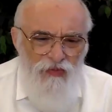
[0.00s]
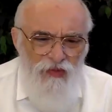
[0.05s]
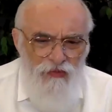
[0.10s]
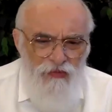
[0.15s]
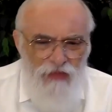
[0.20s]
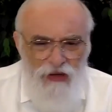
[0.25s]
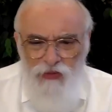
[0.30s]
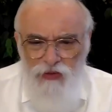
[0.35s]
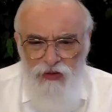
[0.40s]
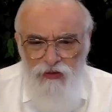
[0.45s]

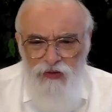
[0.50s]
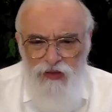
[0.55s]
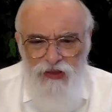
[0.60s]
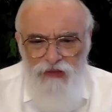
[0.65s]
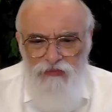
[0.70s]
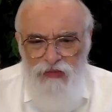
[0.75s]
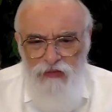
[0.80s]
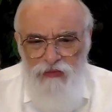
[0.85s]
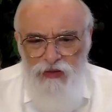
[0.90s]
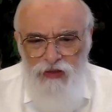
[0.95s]
Maybe
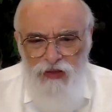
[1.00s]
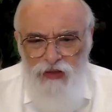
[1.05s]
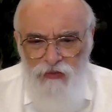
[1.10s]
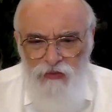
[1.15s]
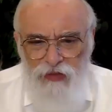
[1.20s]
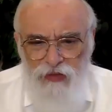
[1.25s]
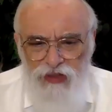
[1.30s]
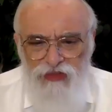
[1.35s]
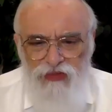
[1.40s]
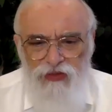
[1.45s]
we didn't go
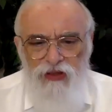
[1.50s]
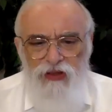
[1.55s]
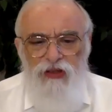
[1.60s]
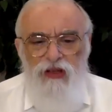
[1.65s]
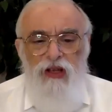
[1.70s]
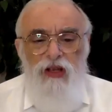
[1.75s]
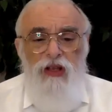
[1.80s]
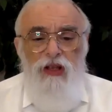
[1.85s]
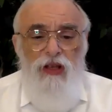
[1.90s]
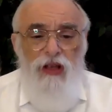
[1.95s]
much further.
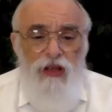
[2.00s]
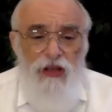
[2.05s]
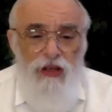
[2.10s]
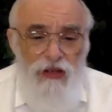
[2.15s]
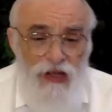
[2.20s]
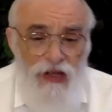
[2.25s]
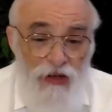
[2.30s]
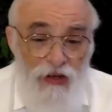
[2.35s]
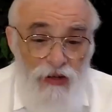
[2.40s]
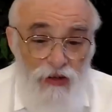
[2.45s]

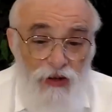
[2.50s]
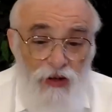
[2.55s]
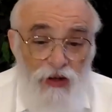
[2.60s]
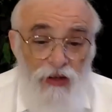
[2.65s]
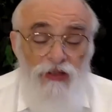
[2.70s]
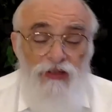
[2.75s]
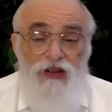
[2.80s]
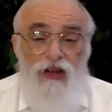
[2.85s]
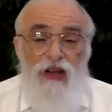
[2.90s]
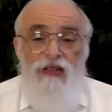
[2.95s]
Now,
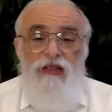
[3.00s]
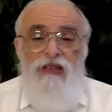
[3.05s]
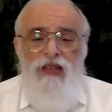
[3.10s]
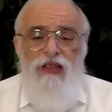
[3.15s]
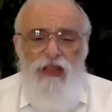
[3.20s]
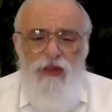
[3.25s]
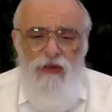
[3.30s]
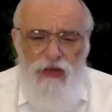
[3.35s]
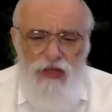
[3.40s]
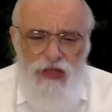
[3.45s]
contrasting
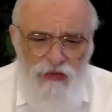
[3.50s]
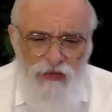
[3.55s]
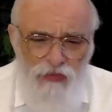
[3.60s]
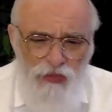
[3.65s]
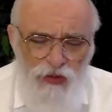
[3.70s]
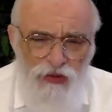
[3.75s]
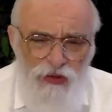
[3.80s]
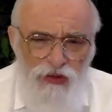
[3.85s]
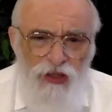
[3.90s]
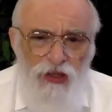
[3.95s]
to this
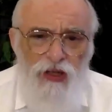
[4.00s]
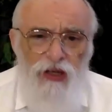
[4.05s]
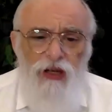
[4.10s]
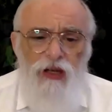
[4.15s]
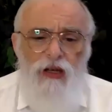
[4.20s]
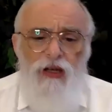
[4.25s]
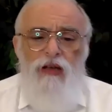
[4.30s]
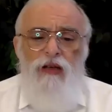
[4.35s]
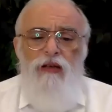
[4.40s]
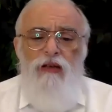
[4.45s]

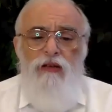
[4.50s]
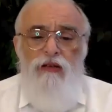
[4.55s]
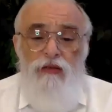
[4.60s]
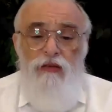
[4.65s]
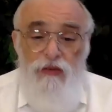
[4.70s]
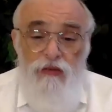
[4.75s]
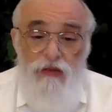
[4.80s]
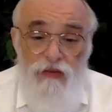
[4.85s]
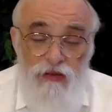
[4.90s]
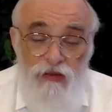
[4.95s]
emunah,
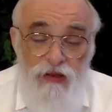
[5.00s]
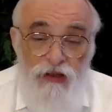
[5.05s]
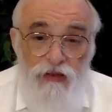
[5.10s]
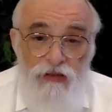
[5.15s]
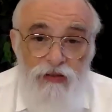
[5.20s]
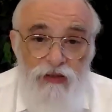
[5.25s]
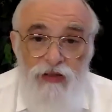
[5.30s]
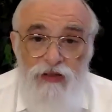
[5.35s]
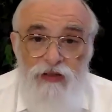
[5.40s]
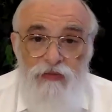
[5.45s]

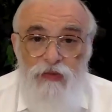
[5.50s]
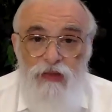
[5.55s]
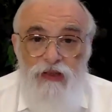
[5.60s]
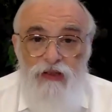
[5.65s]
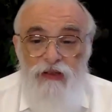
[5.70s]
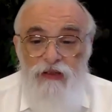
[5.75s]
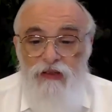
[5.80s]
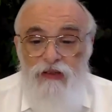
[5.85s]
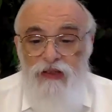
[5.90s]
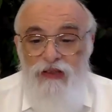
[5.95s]
it's
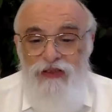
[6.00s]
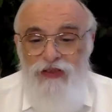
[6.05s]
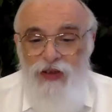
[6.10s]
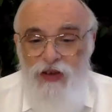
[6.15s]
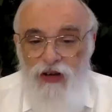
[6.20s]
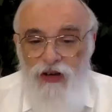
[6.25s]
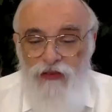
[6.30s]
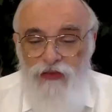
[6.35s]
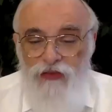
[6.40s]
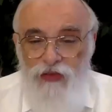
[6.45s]
kind of
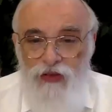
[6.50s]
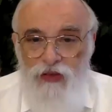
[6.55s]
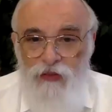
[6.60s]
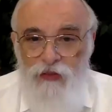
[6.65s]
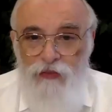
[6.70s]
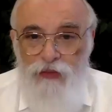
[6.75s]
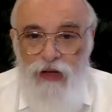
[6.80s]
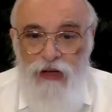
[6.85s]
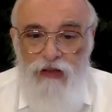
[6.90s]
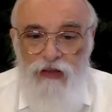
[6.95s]
hover in the
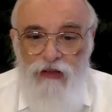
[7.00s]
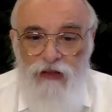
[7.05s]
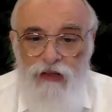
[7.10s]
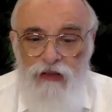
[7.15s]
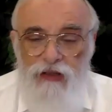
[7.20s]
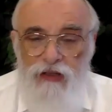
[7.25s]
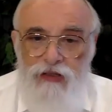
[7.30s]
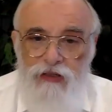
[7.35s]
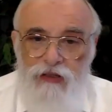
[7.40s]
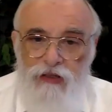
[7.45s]

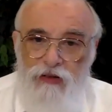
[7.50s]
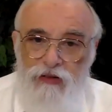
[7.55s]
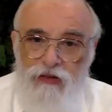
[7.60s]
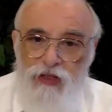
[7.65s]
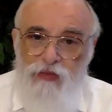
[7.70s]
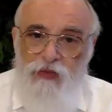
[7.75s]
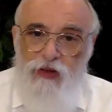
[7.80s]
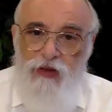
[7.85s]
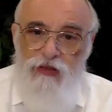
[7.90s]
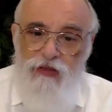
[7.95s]
background. This
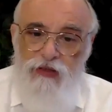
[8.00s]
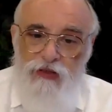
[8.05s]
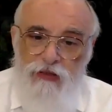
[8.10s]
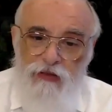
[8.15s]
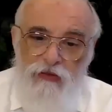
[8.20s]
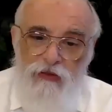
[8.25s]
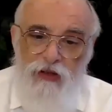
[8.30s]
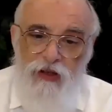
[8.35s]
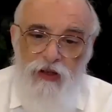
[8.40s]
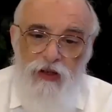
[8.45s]
corresponds
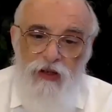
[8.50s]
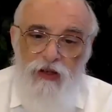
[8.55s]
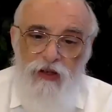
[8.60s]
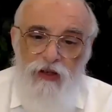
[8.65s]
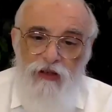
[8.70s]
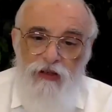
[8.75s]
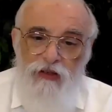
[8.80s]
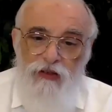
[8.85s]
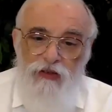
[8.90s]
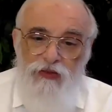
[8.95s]
to
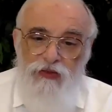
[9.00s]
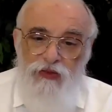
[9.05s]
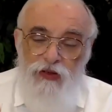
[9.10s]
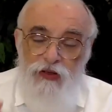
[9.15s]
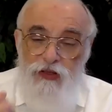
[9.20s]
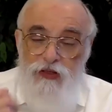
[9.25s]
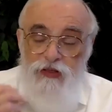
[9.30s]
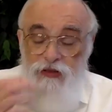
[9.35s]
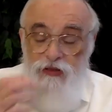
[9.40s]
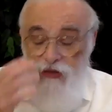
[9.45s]
the
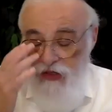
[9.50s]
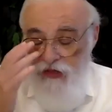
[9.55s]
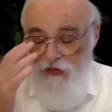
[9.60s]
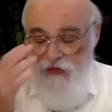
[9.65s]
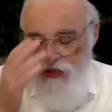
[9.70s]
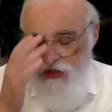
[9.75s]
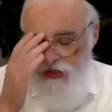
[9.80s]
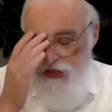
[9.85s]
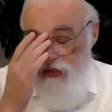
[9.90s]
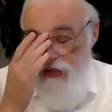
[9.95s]
first, okay,
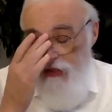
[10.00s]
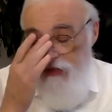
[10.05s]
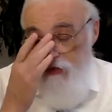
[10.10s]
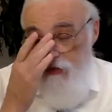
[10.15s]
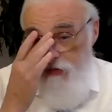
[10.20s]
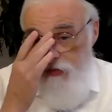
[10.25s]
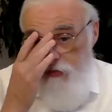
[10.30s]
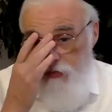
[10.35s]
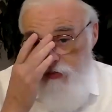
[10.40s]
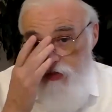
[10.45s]
we'll see
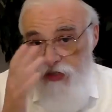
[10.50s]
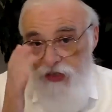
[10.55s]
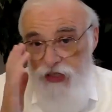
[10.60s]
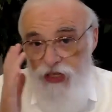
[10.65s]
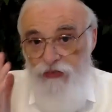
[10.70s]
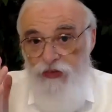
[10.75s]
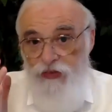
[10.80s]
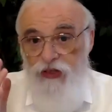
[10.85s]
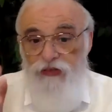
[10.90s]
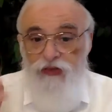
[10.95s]
later. The first
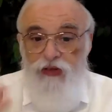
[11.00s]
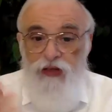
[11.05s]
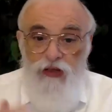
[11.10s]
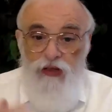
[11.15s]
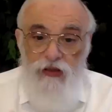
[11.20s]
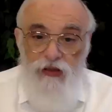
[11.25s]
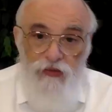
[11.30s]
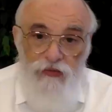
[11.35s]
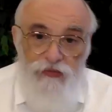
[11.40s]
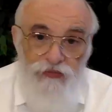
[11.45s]
level of,
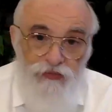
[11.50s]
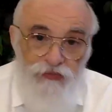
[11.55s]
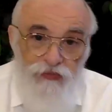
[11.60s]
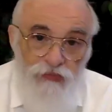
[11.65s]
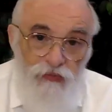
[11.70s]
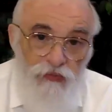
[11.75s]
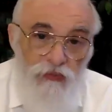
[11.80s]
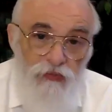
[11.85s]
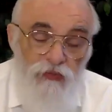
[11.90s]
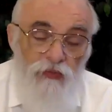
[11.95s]

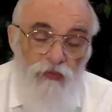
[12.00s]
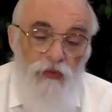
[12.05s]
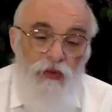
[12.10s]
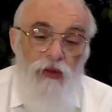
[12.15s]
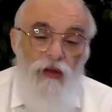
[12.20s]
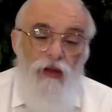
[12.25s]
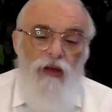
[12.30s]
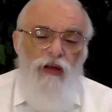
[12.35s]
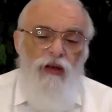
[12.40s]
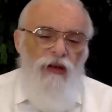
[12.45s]

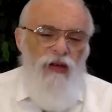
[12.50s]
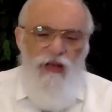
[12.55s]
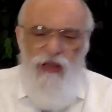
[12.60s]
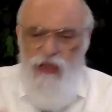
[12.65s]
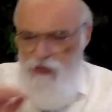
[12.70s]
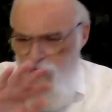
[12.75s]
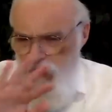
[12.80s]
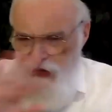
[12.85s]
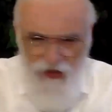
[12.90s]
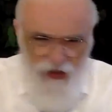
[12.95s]
okay,
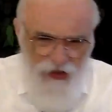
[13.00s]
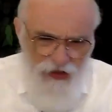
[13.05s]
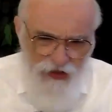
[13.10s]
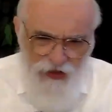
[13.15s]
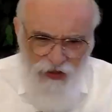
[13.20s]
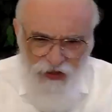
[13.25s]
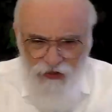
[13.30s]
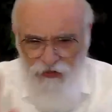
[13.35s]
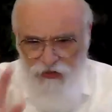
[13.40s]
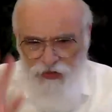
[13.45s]
let's put it
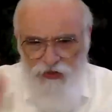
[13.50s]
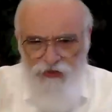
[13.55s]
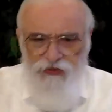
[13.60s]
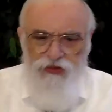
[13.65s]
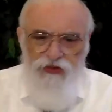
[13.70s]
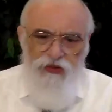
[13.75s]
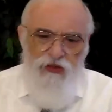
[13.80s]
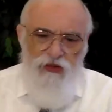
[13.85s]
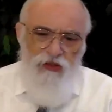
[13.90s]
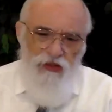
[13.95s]
aside. It will
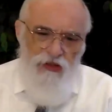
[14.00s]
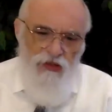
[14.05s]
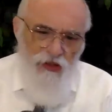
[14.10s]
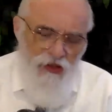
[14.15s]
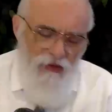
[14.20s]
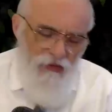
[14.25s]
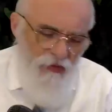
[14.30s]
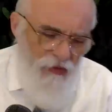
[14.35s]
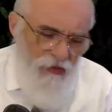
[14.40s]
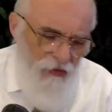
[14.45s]
confuse us.
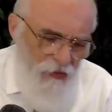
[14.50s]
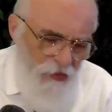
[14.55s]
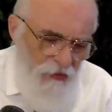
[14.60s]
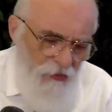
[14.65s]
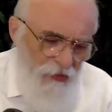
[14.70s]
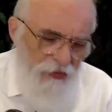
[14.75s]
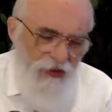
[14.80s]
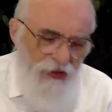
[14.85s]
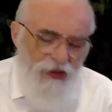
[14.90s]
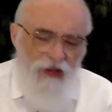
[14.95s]
We'll
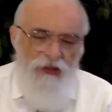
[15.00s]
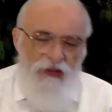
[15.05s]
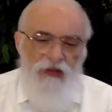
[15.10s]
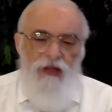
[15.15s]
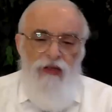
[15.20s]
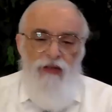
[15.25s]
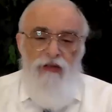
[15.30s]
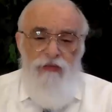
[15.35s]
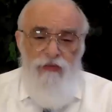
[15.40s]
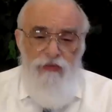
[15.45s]
bring it
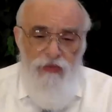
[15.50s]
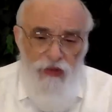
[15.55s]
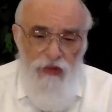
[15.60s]
later.